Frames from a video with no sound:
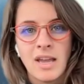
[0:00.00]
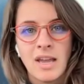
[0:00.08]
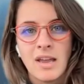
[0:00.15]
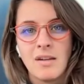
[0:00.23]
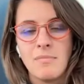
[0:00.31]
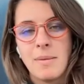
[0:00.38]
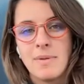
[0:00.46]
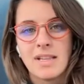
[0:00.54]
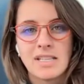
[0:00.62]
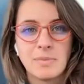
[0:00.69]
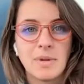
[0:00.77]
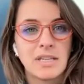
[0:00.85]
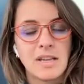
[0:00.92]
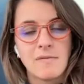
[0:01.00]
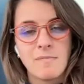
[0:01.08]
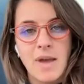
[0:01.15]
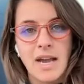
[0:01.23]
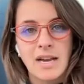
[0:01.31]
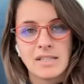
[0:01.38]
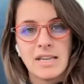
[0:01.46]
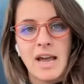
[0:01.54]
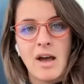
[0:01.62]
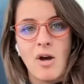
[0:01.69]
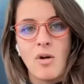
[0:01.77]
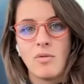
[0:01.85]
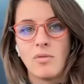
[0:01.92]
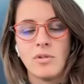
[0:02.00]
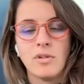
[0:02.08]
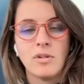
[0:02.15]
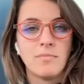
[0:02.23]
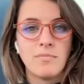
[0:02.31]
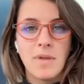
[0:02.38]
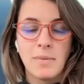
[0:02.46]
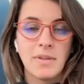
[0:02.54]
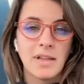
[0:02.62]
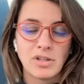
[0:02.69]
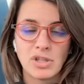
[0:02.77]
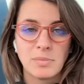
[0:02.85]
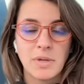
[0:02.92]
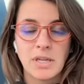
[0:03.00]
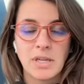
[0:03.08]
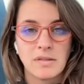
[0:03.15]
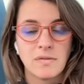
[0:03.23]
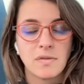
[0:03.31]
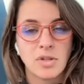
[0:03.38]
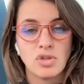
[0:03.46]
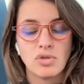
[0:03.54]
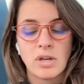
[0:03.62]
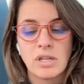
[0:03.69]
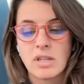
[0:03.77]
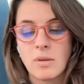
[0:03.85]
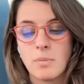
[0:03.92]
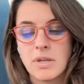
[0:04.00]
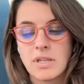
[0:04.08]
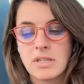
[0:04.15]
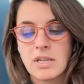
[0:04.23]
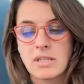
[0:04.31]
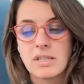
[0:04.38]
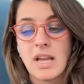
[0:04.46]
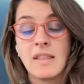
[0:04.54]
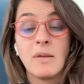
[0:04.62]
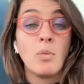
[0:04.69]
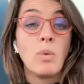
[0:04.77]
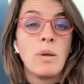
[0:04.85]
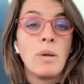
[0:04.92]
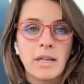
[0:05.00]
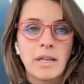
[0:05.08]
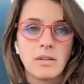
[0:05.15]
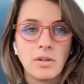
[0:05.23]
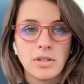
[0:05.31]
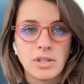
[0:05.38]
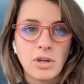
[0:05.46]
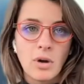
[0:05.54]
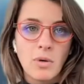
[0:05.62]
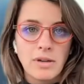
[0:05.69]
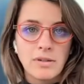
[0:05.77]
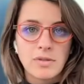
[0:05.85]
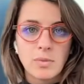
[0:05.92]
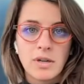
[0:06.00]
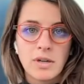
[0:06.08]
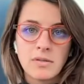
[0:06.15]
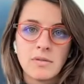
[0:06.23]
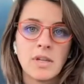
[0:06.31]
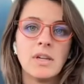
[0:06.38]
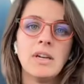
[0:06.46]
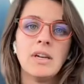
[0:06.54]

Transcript: And maybe that's because I've maxed out, or maybe that's just because of constraints of the business. And then we might look to go elsewhere.